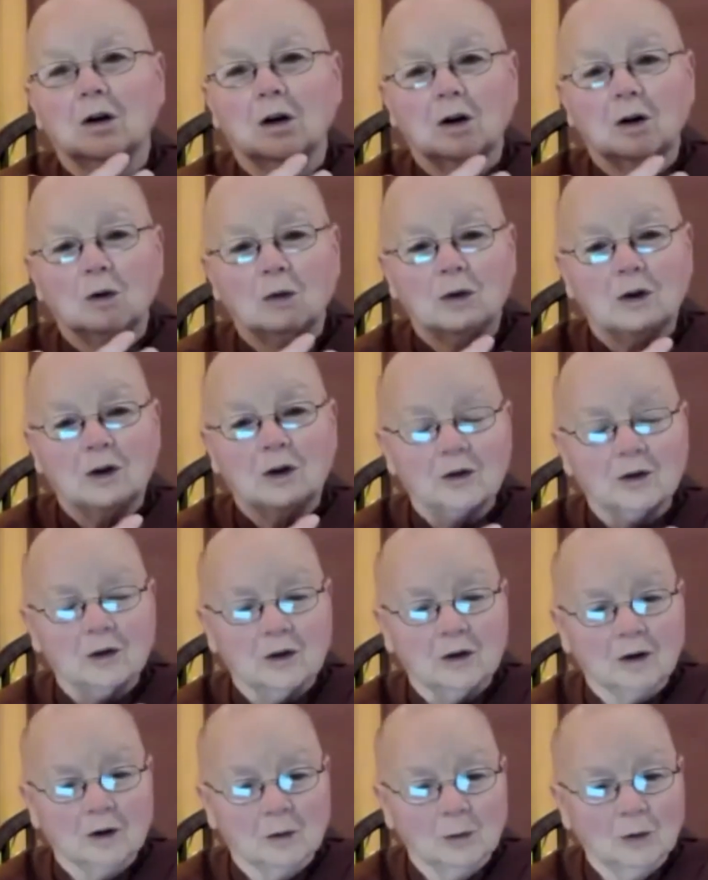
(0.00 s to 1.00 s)
whatever
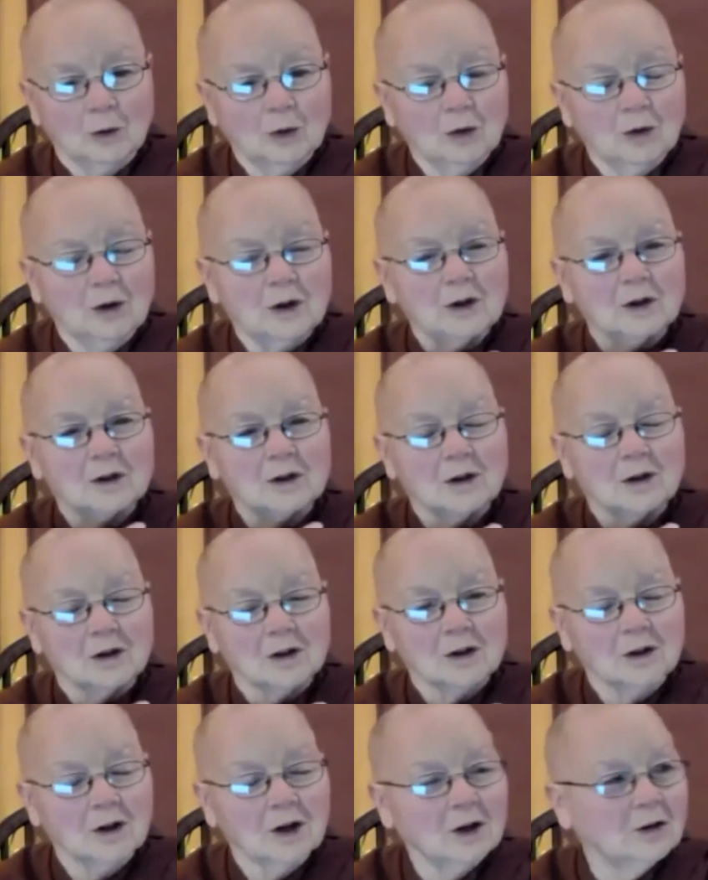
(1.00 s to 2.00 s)
the mood is, the
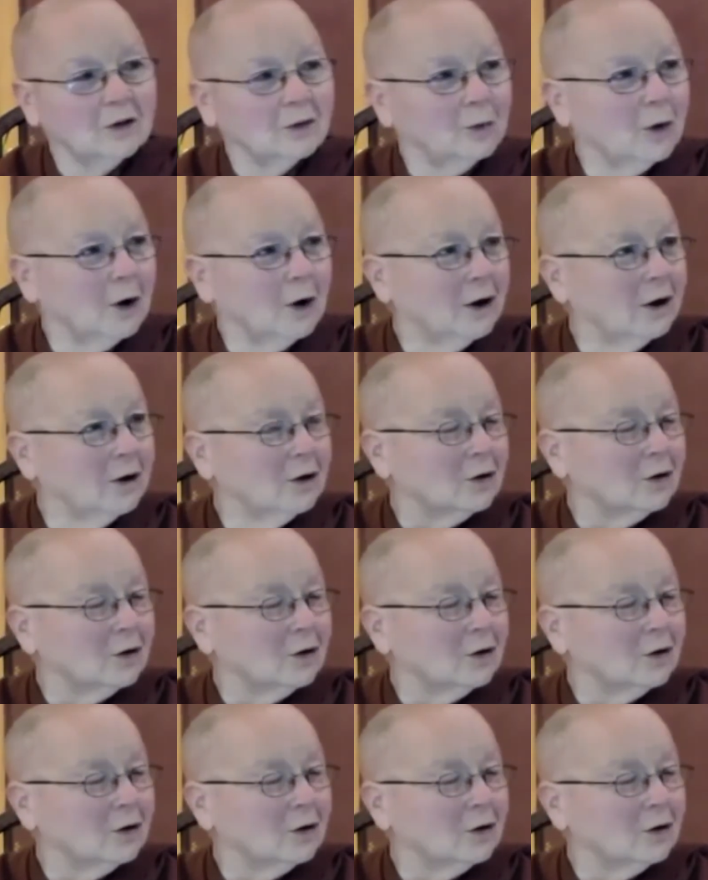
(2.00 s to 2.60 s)
state of mind,